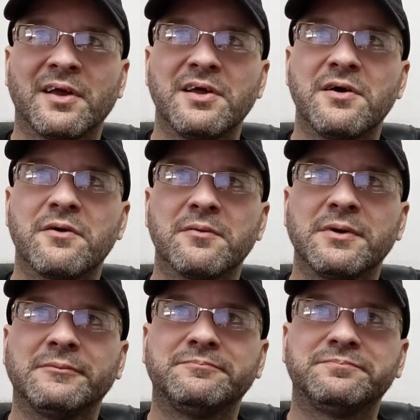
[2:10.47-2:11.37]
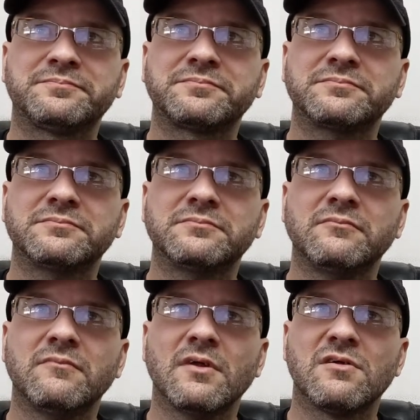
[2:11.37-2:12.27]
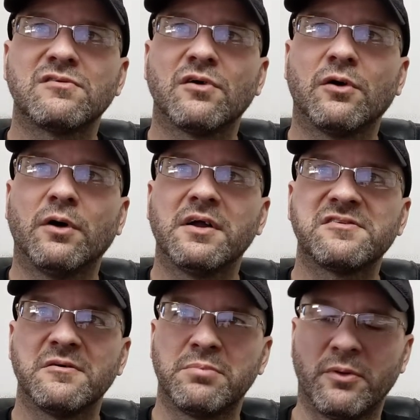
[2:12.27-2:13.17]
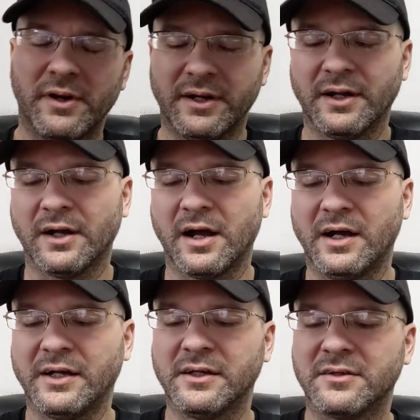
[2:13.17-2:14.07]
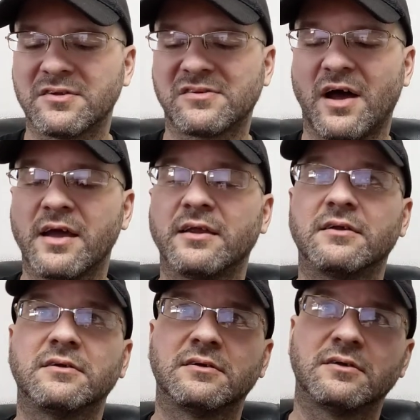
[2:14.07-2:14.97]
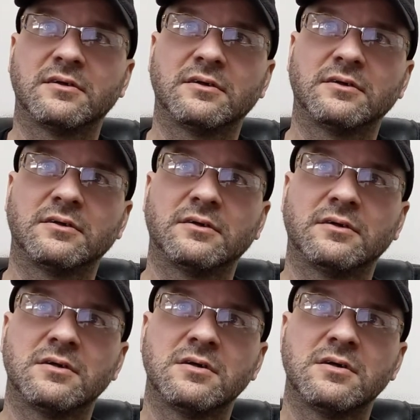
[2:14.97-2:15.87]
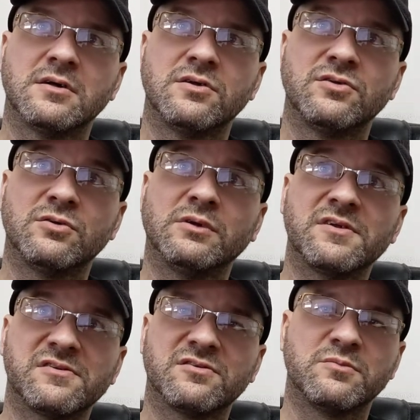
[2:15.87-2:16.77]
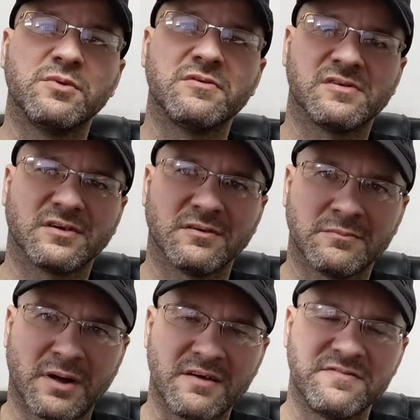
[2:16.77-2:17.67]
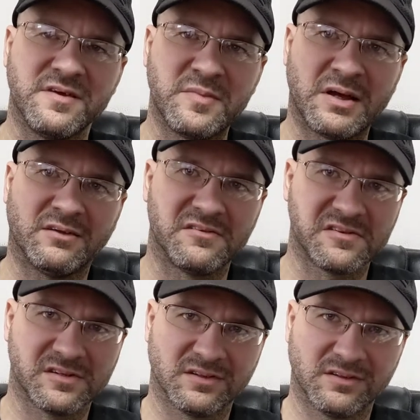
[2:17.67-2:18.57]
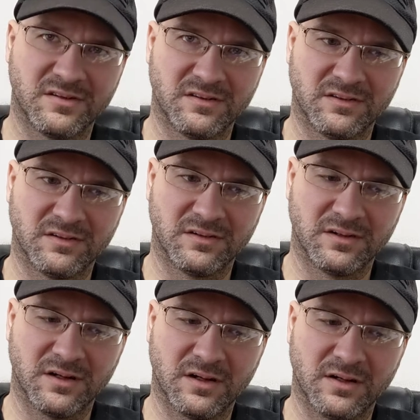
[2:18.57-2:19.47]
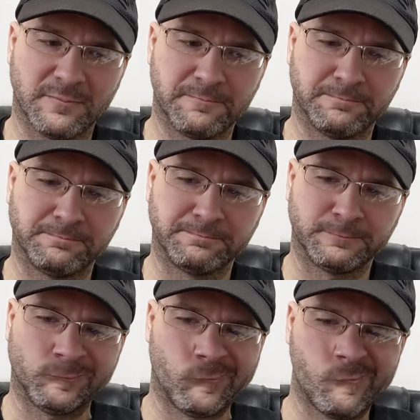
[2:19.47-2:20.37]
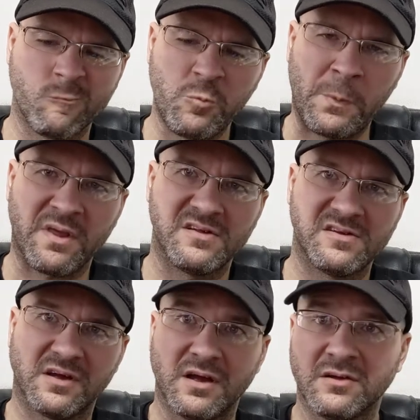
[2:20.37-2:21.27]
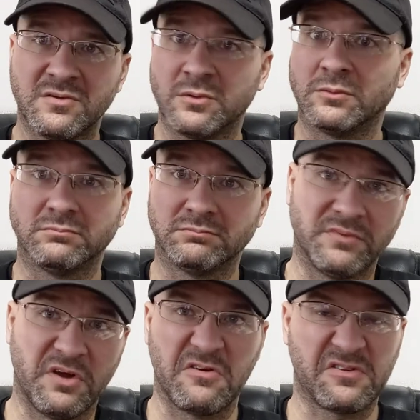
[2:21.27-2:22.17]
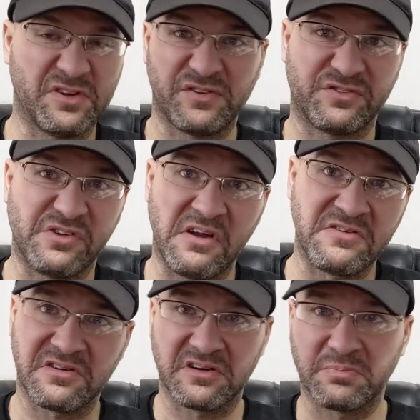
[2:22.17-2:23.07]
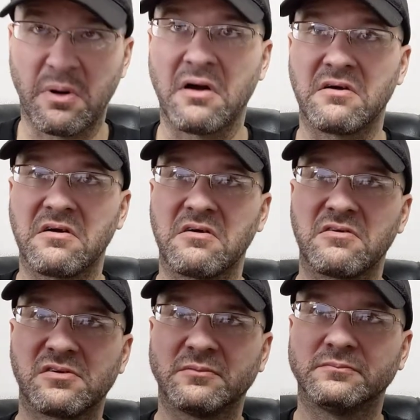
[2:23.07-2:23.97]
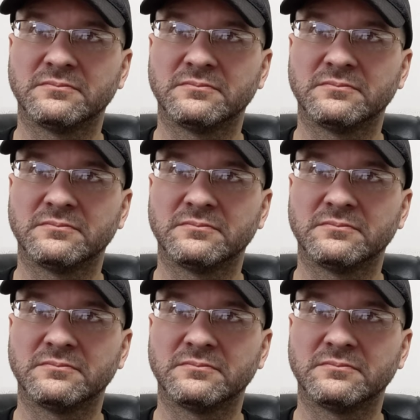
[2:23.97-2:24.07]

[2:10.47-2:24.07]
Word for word: You know what I mean? So at some point, I decided to listen to music by females um, singing to their cisgender partners